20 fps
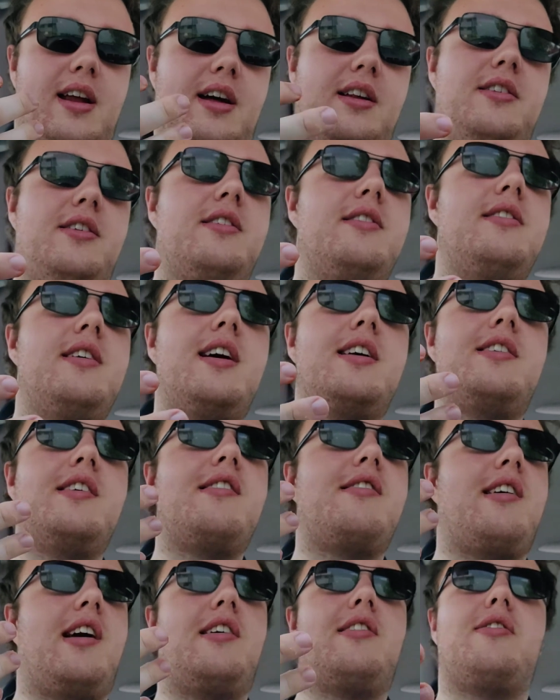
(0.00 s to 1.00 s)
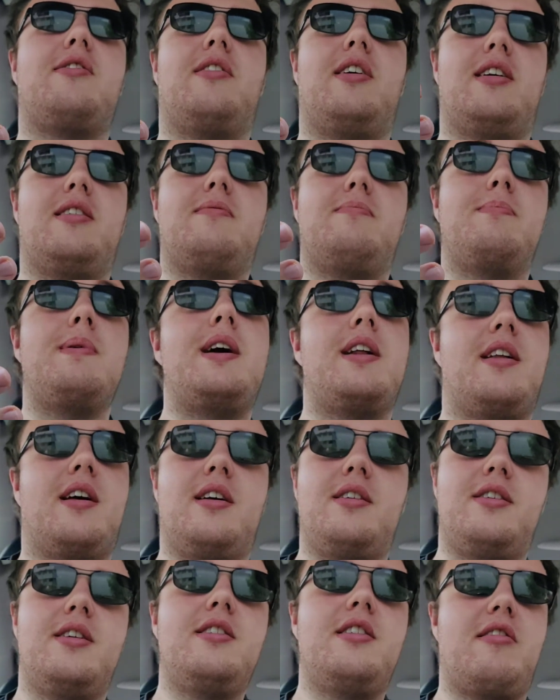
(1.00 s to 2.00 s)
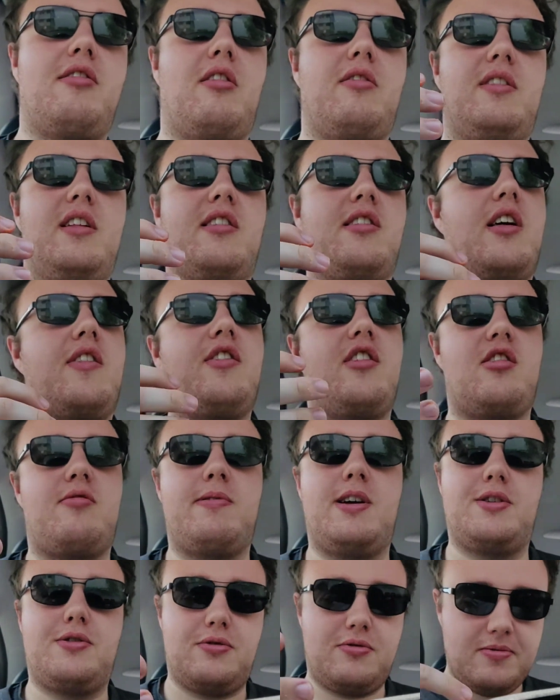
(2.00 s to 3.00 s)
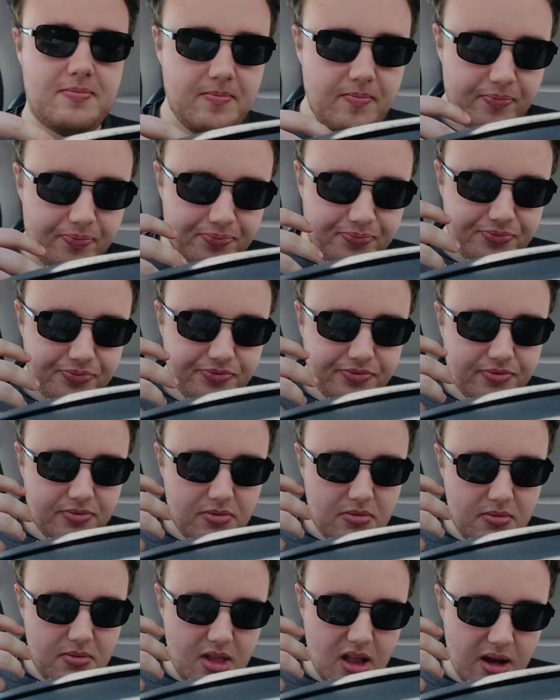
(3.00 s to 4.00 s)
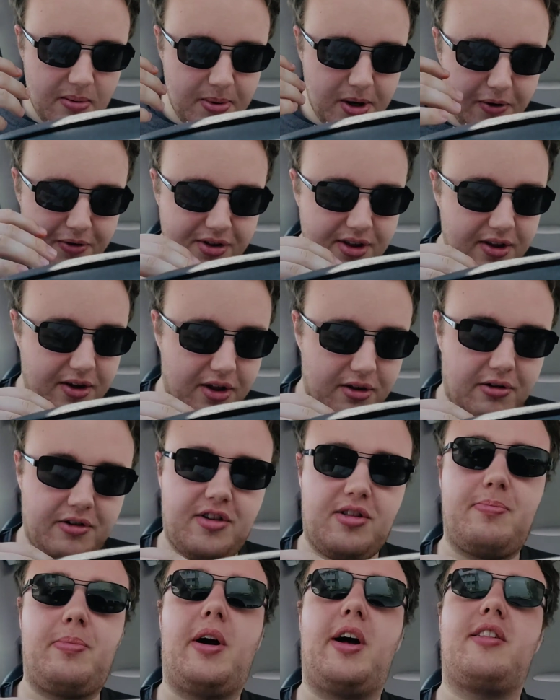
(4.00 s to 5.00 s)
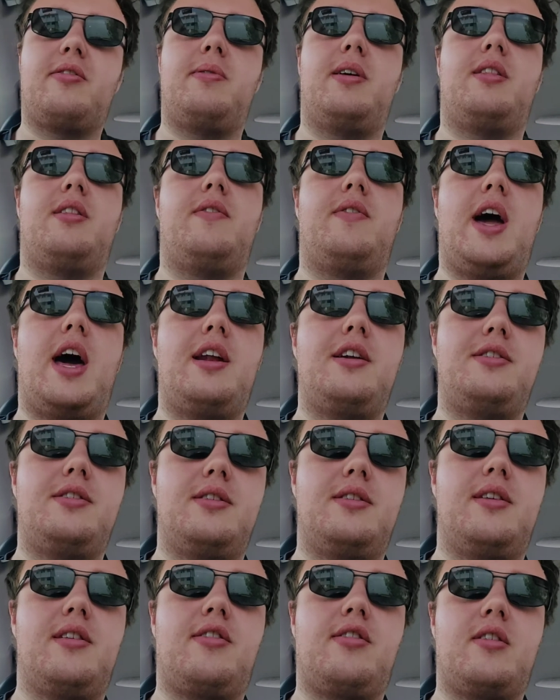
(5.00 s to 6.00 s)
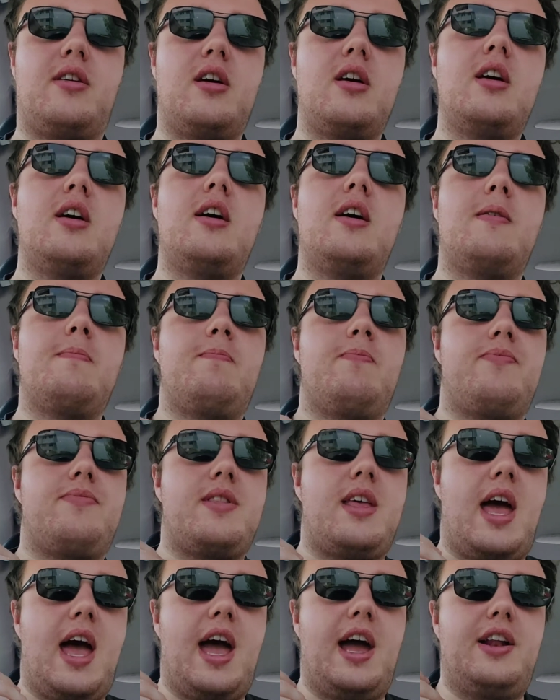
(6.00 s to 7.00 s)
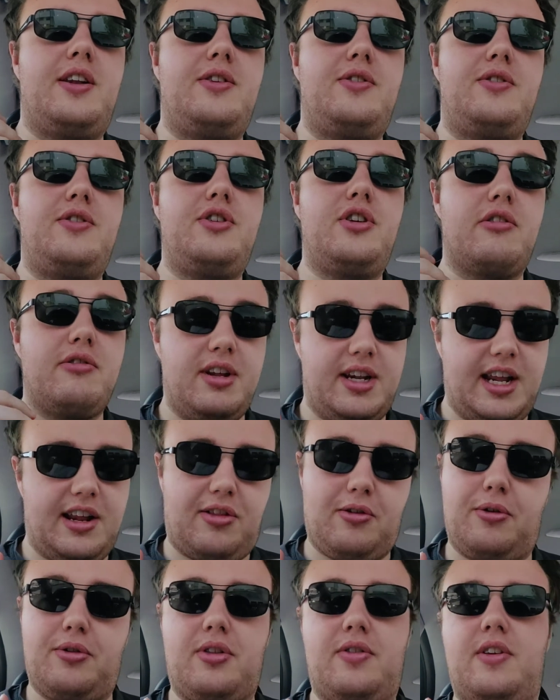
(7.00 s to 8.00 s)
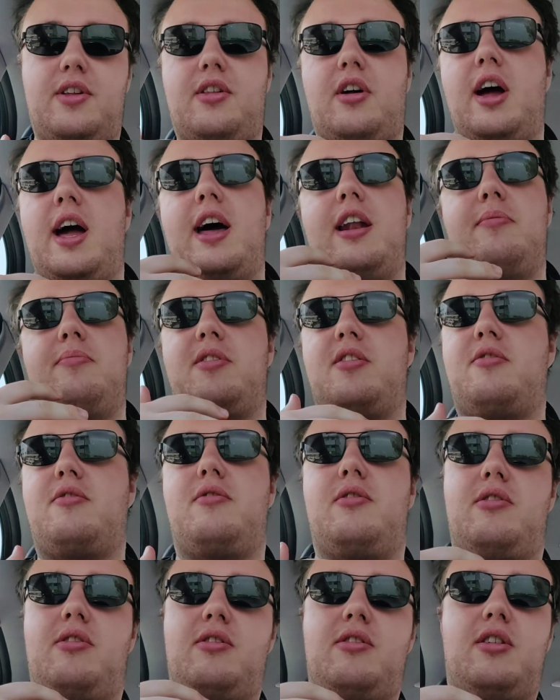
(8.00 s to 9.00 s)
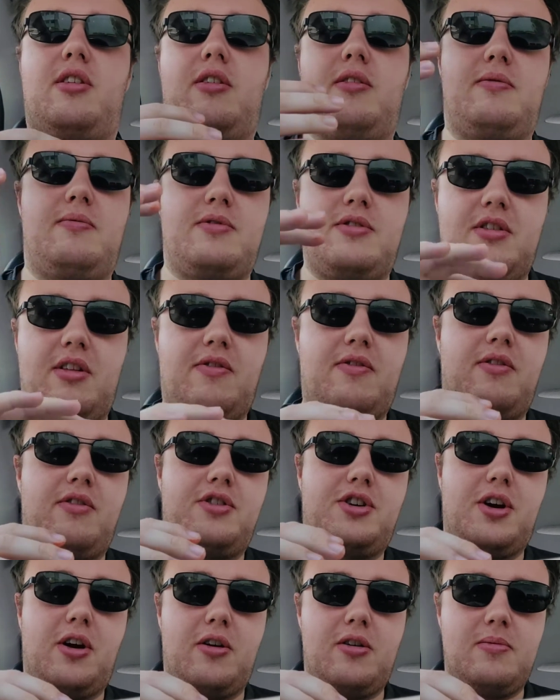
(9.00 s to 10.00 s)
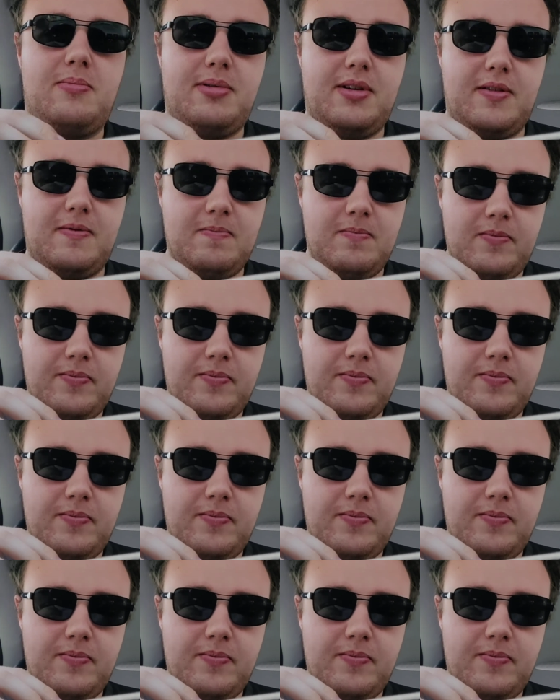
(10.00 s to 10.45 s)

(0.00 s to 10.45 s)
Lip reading: onion, it just tastes like meat and onion. There's nothing special. But obviously they've got their own spice mix they've added to this. And you don't really need sauce with this. I add it just because, just for show. But